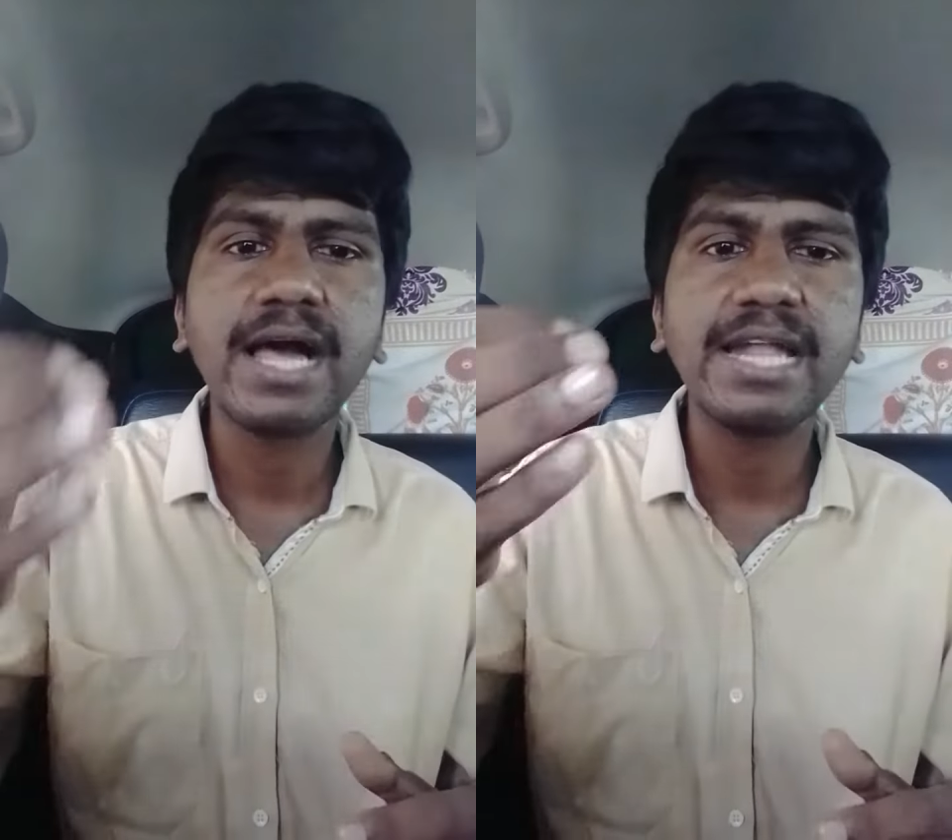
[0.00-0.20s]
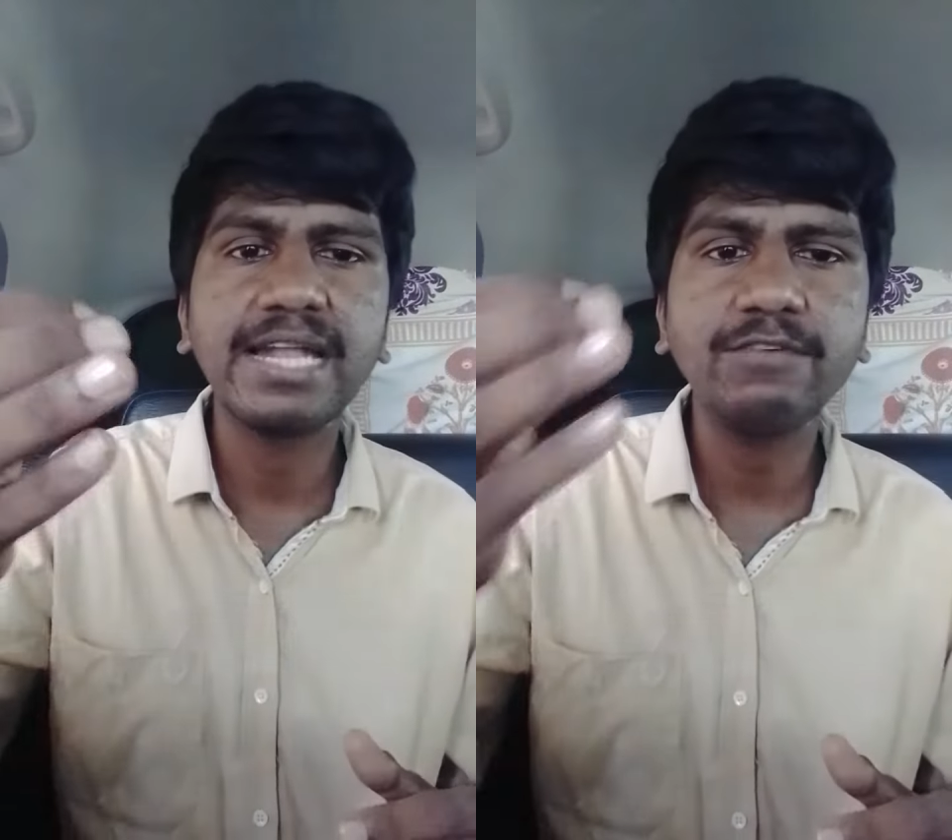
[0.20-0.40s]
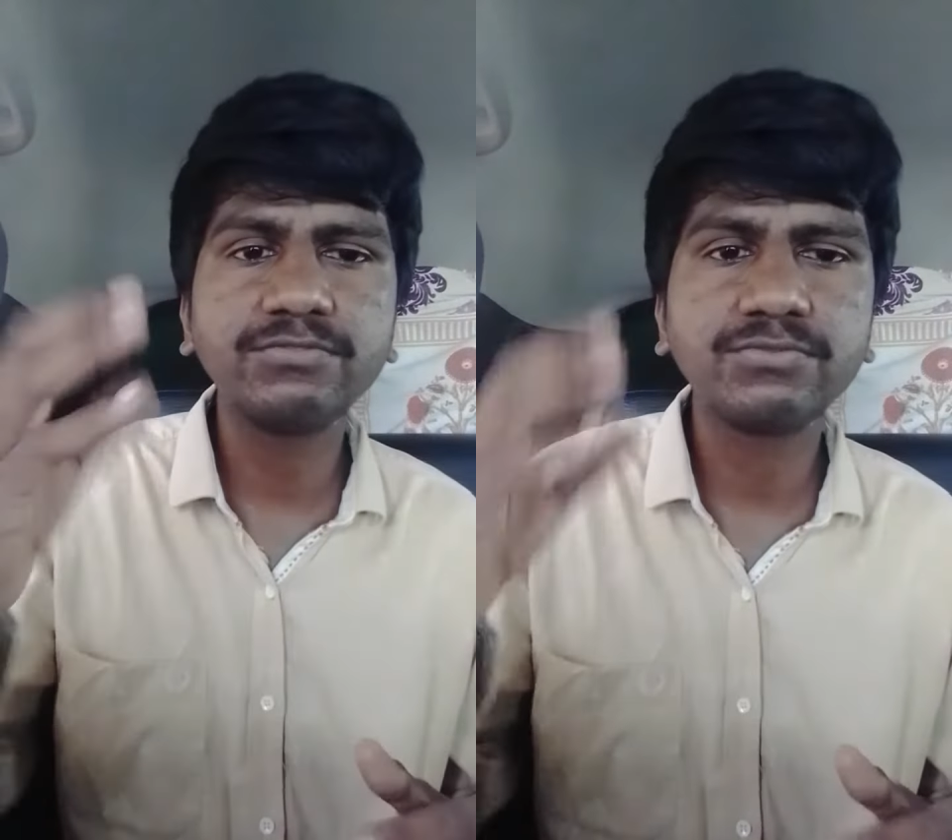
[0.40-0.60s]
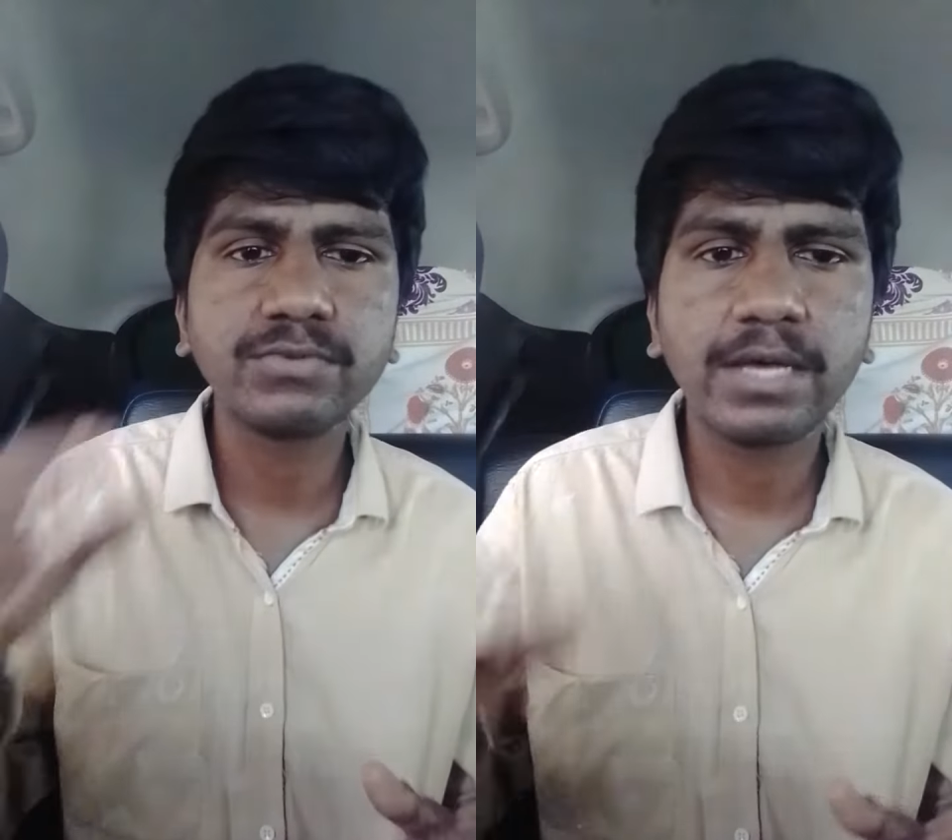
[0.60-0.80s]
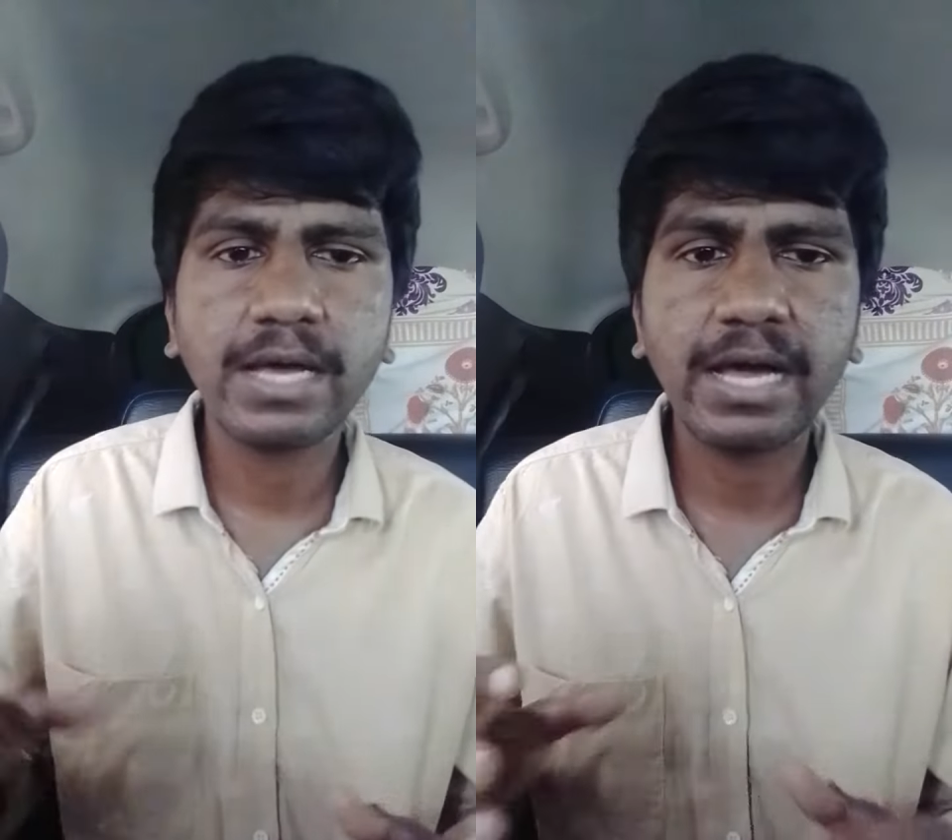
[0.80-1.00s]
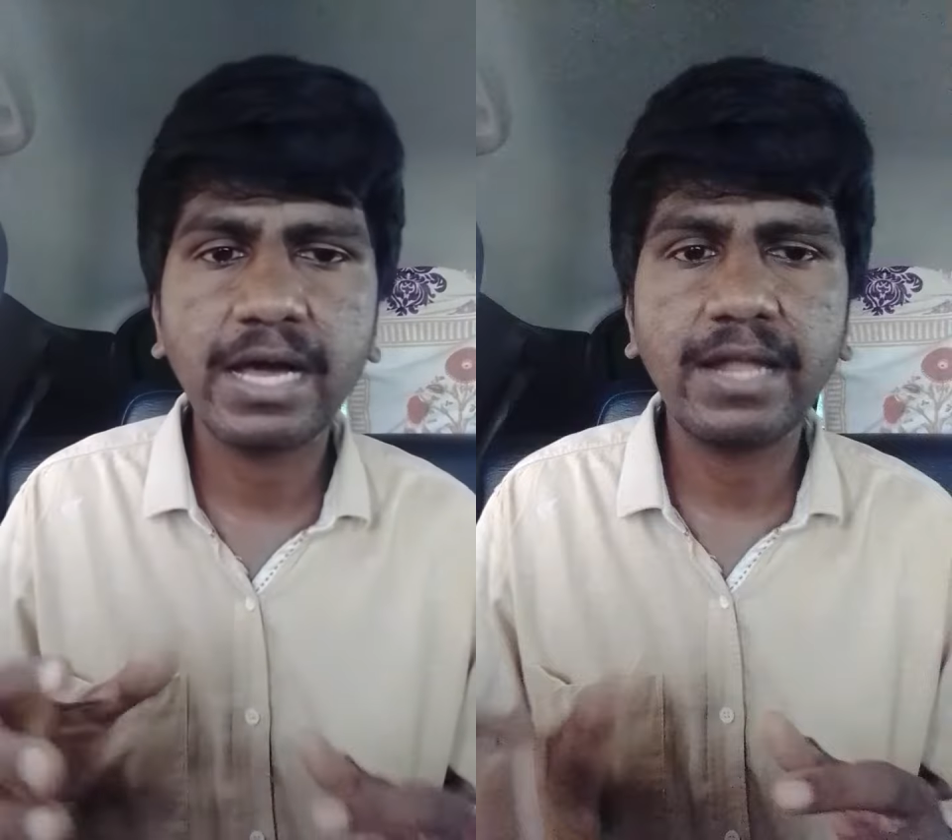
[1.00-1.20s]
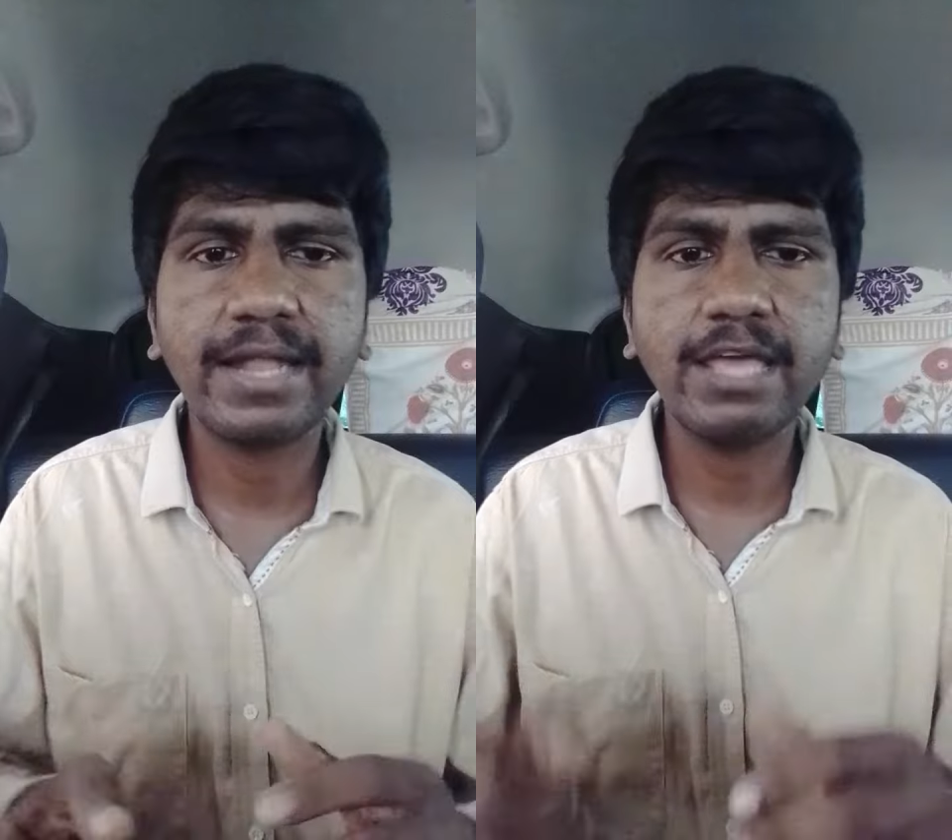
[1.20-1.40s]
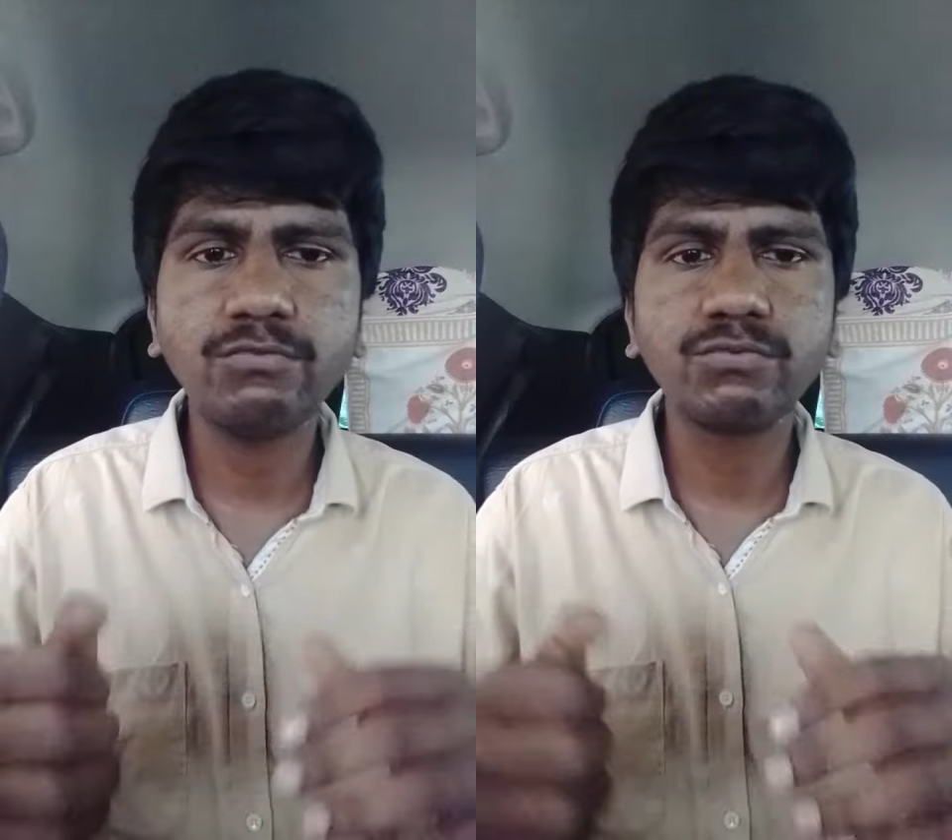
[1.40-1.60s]
life uh,
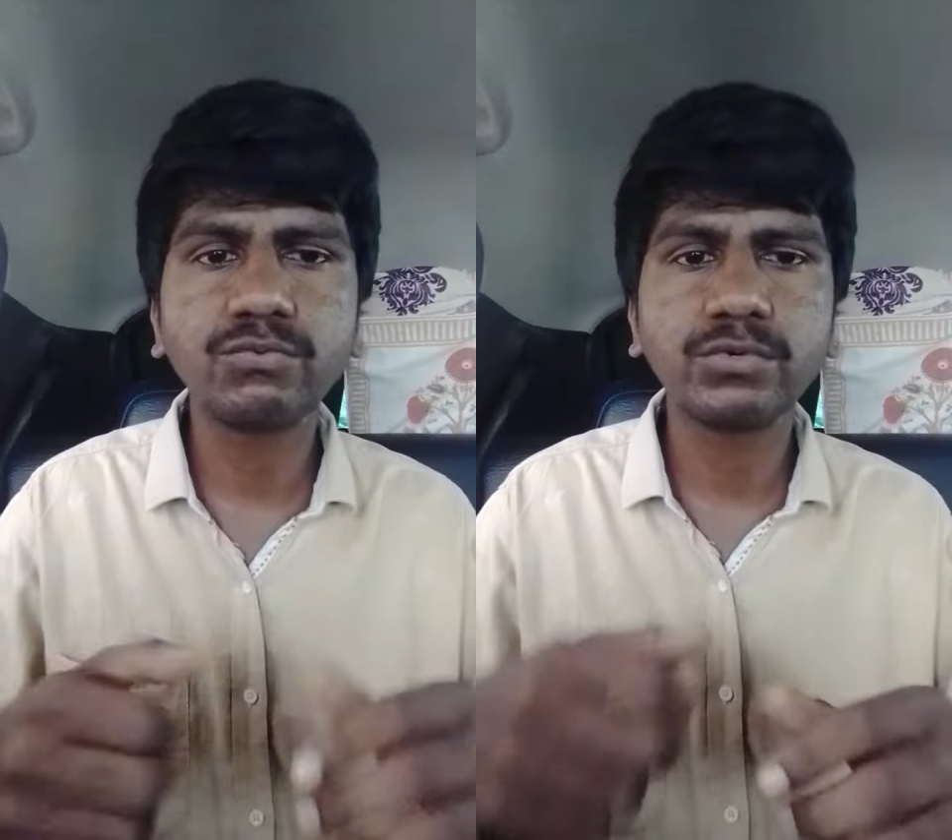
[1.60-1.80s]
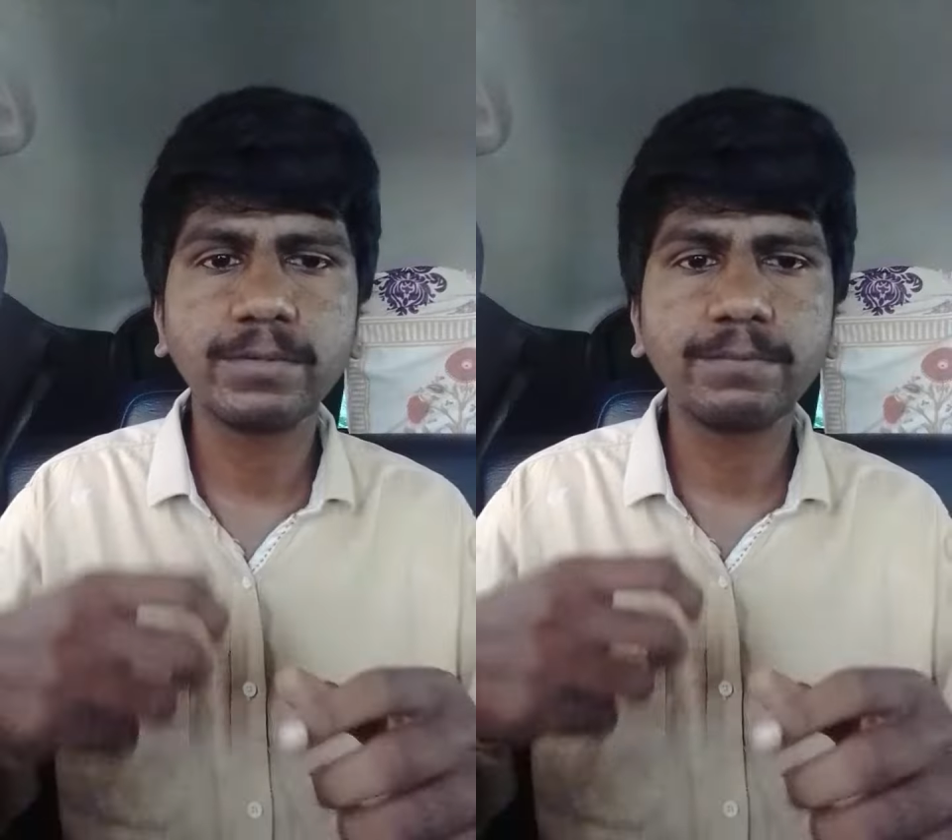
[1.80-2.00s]
life